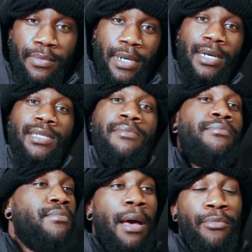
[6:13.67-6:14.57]
because
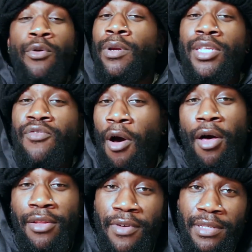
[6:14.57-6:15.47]
I'm doing this for
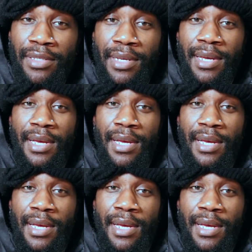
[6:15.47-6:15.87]
all of us.